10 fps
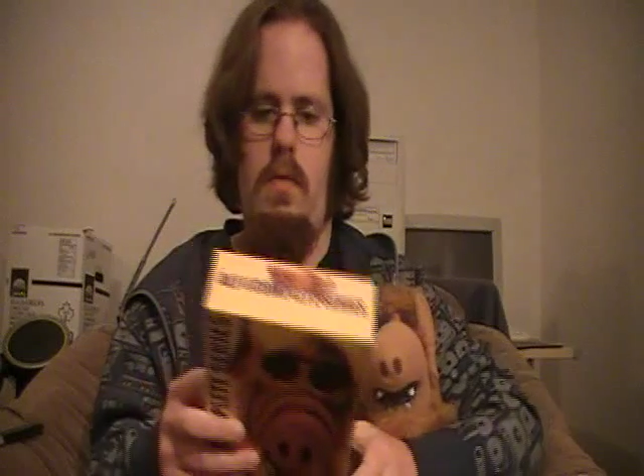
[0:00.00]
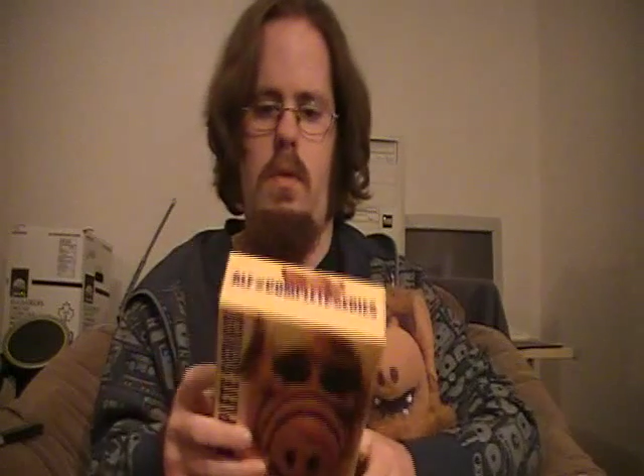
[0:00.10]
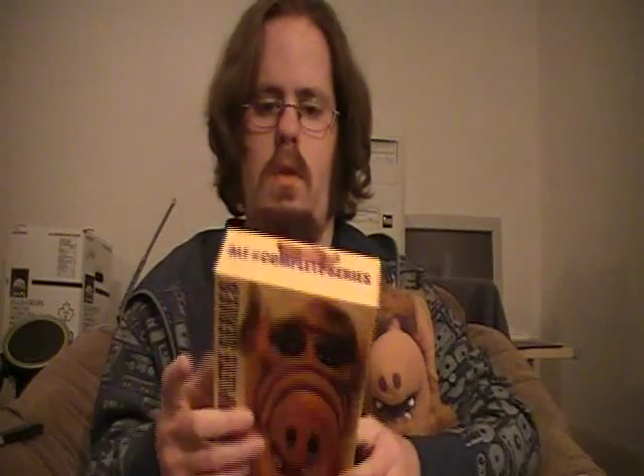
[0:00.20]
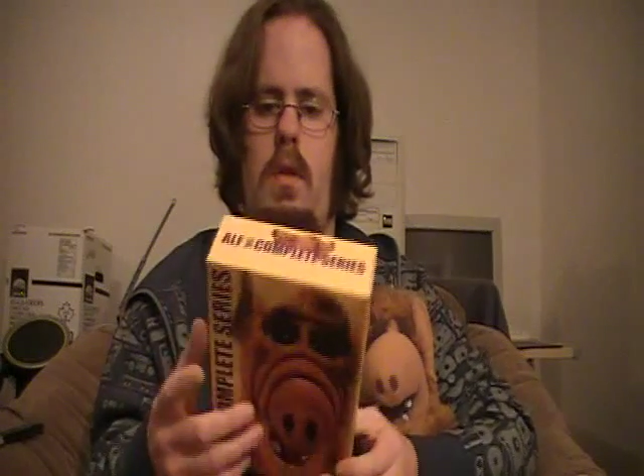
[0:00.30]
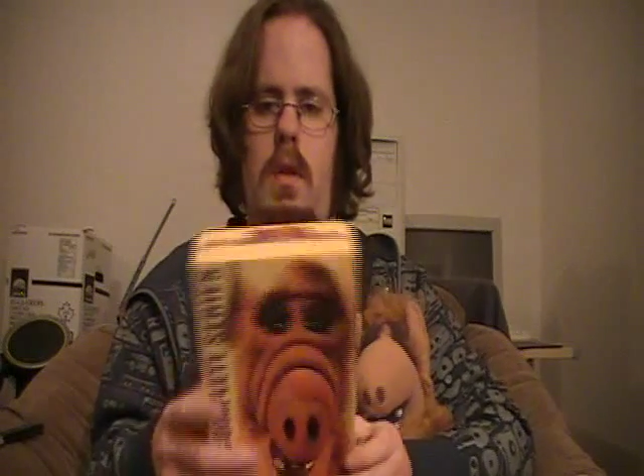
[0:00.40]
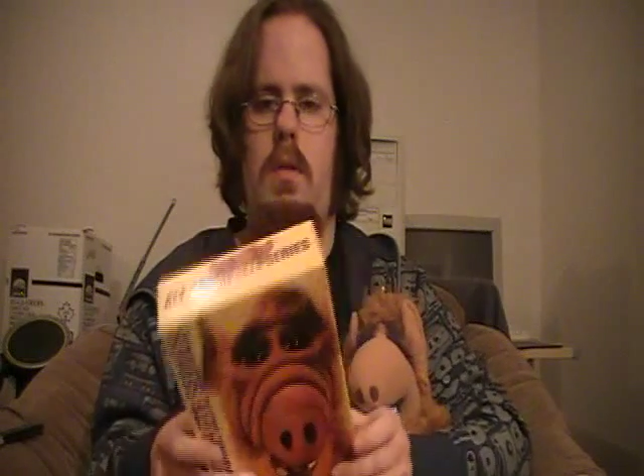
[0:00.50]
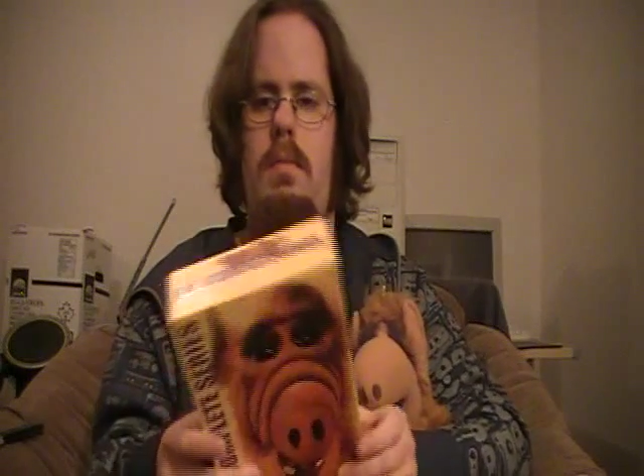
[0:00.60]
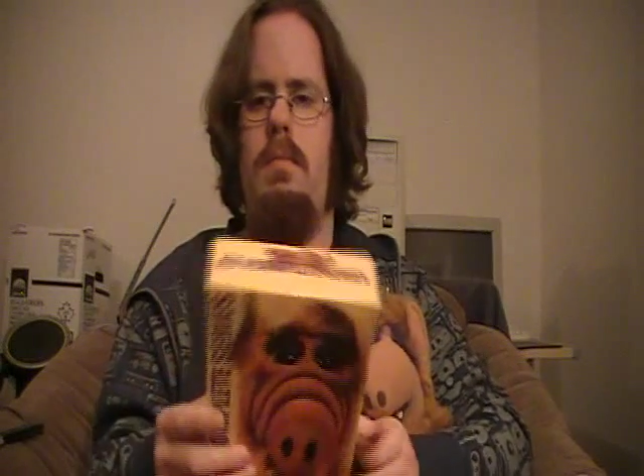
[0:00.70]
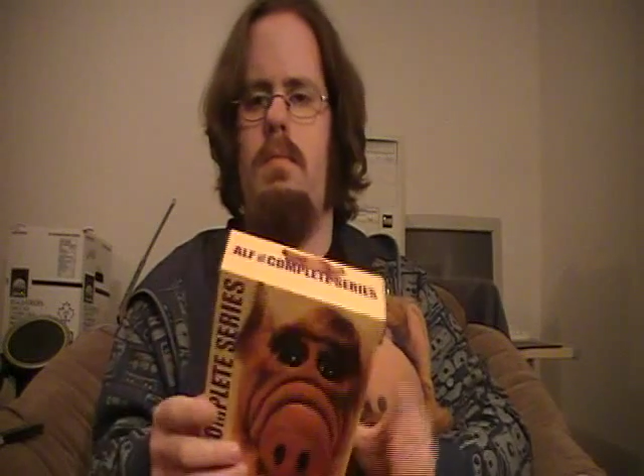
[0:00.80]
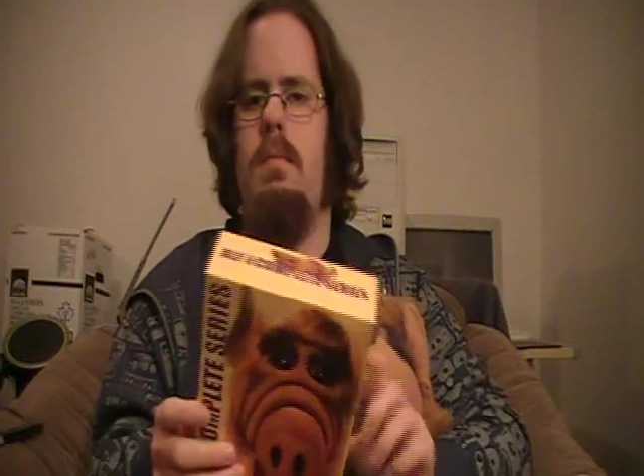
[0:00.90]
for all the
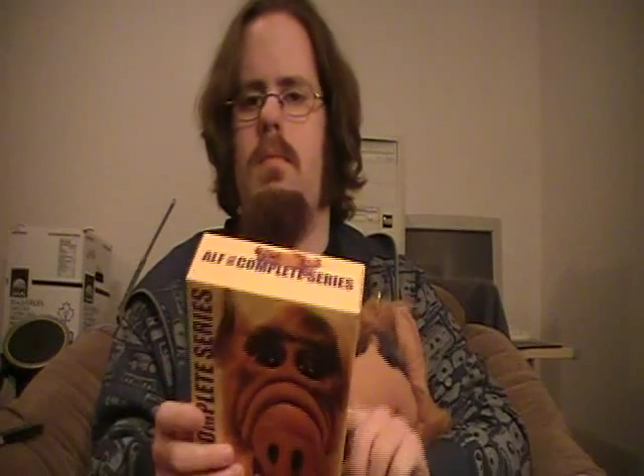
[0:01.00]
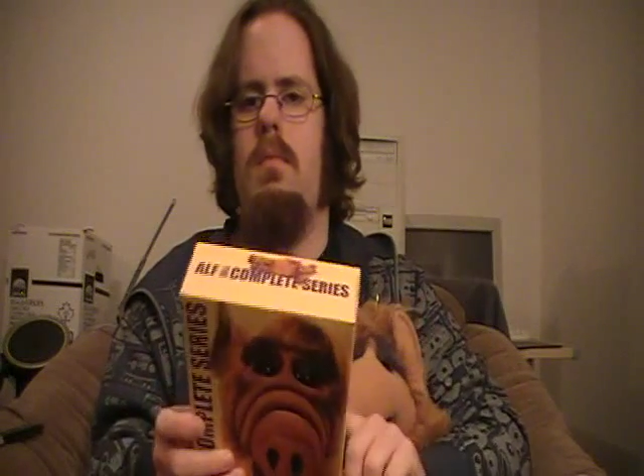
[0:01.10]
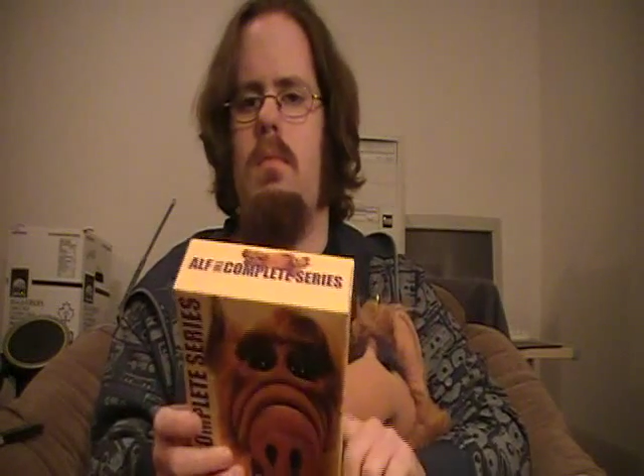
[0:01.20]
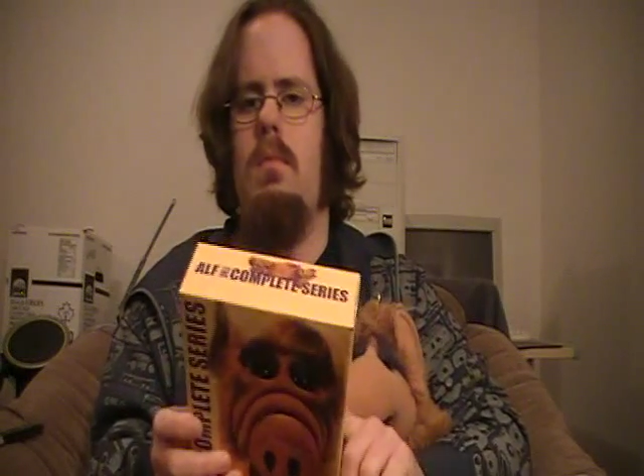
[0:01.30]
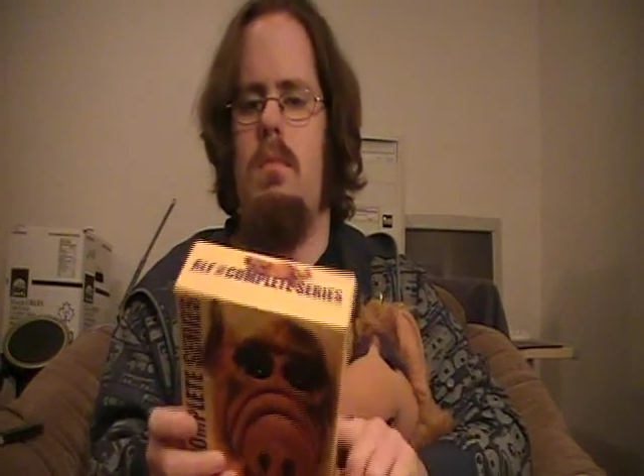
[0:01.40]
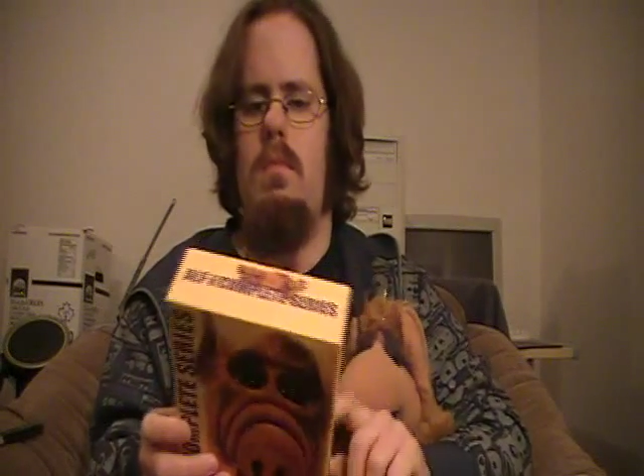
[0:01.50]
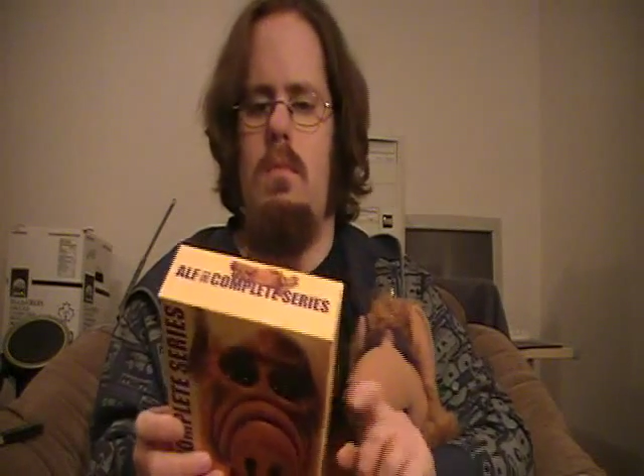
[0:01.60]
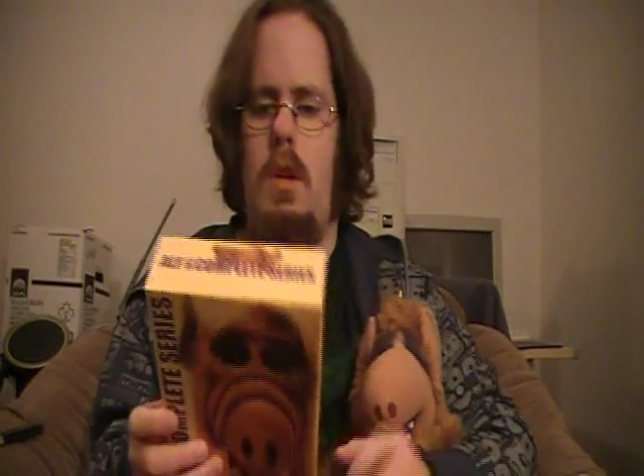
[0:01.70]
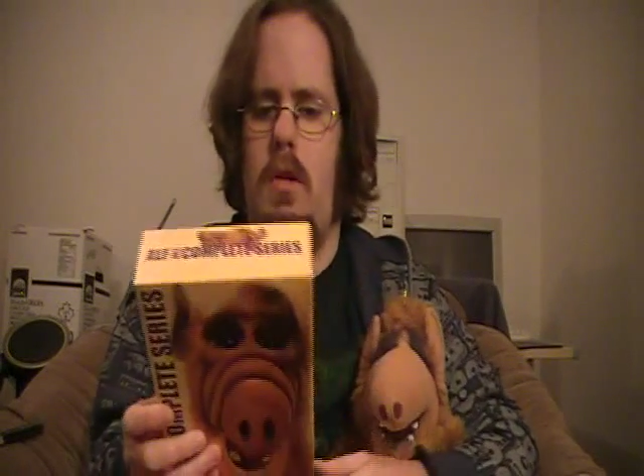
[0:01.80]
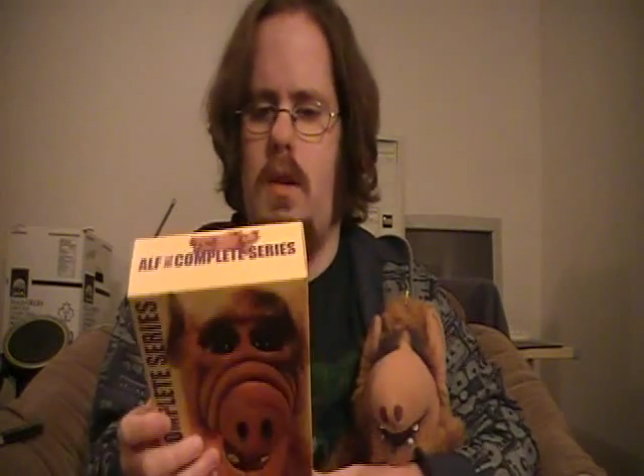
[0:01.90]

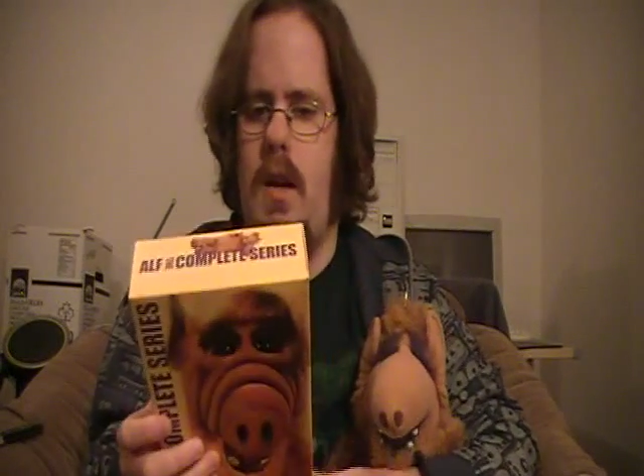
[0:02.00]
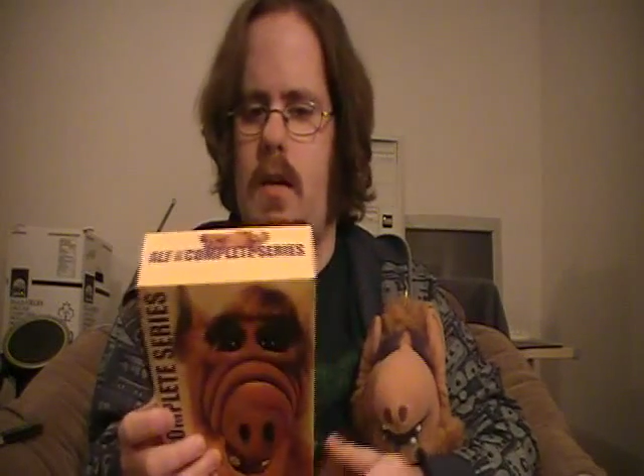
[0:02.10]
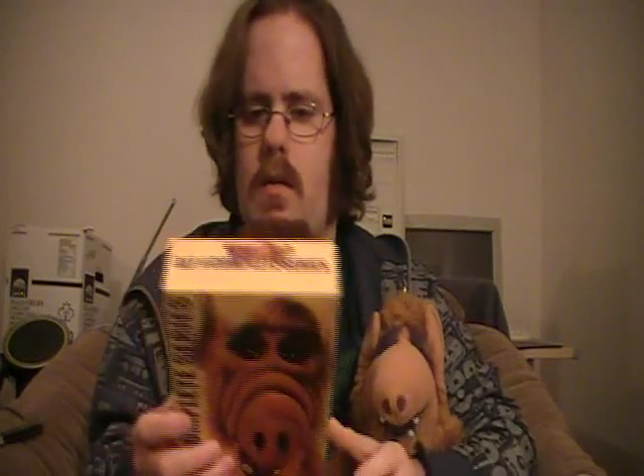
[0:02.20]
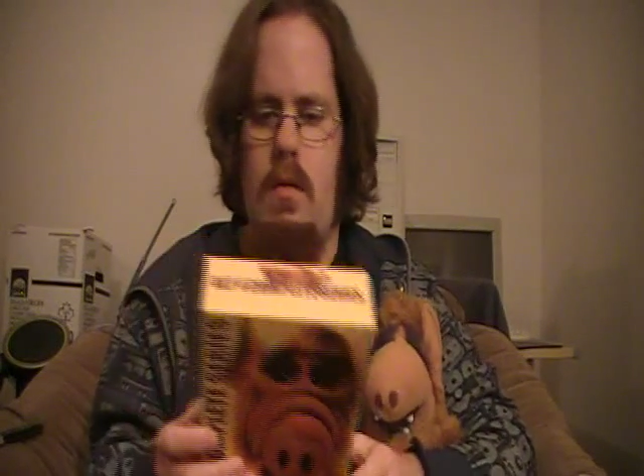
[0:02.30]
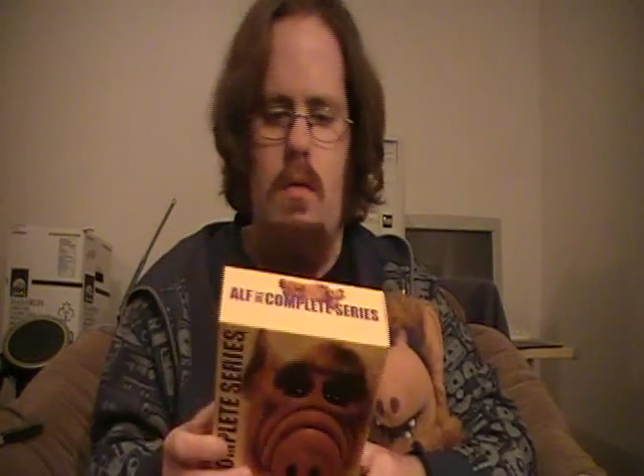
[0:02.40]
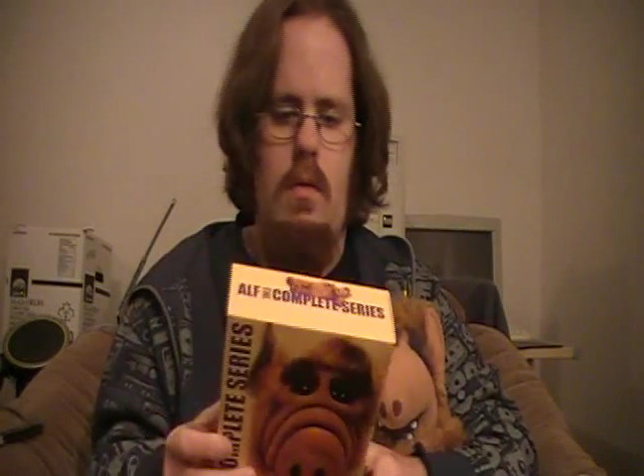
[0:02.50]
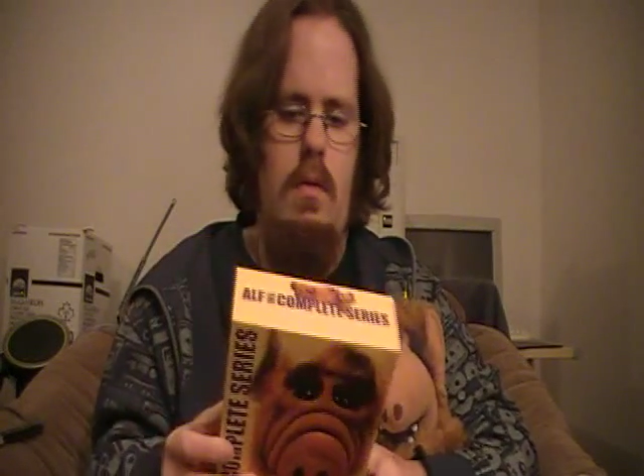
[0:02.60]
your text.